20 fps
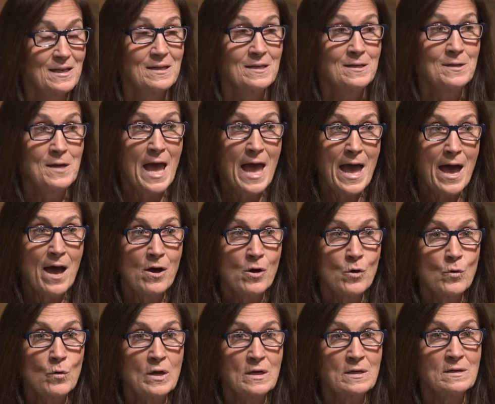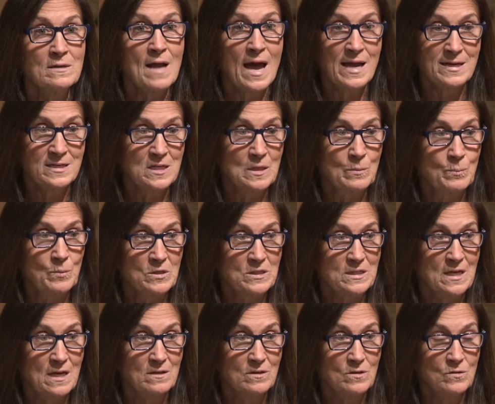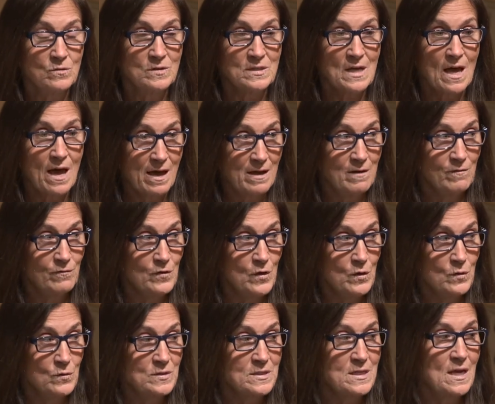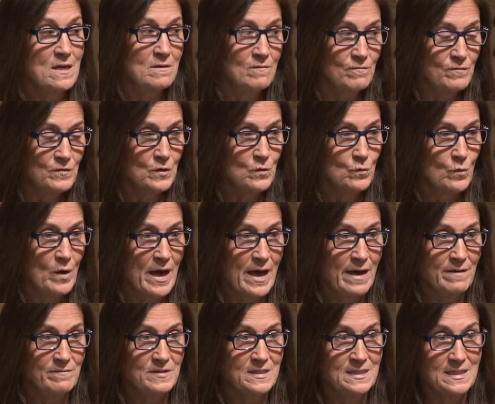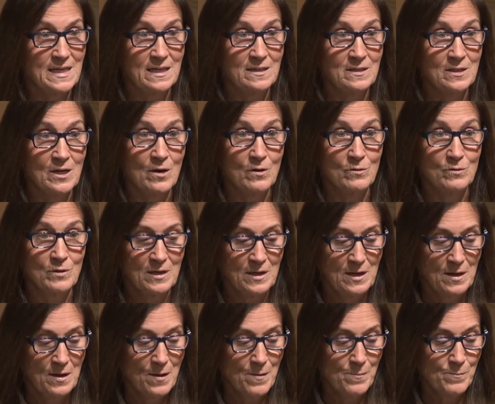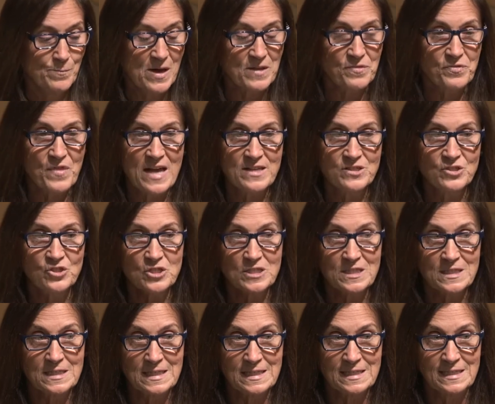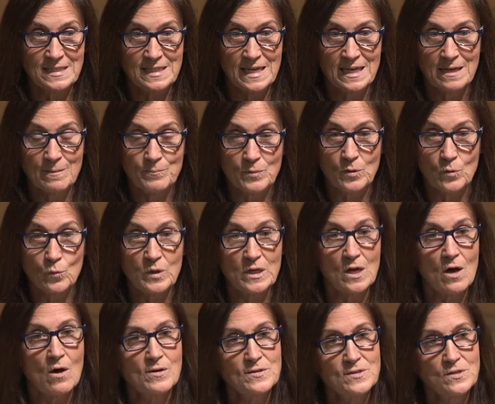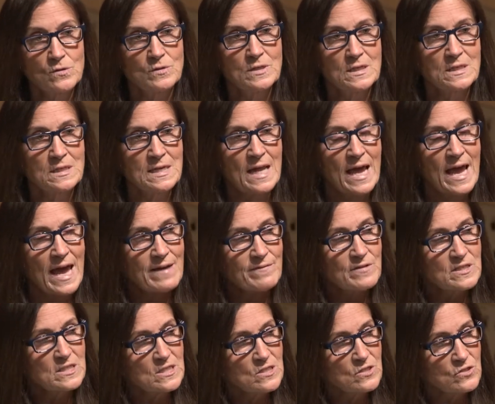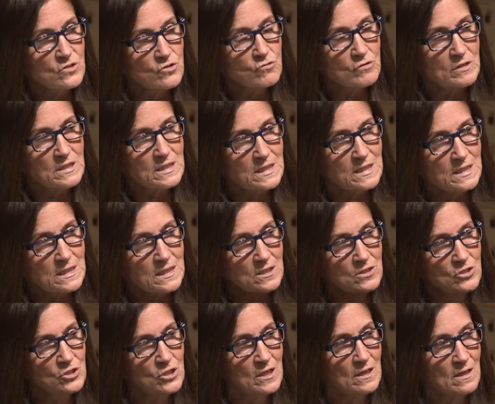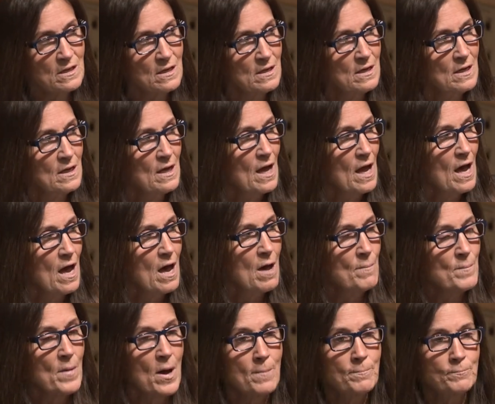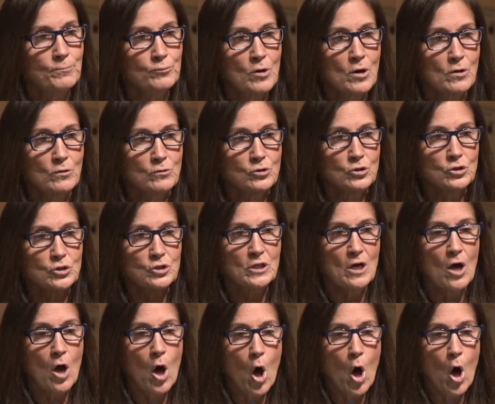Now, 90% use iPhones and a few have Sanyo. But that's just an example. We also didn't have a strategic approach to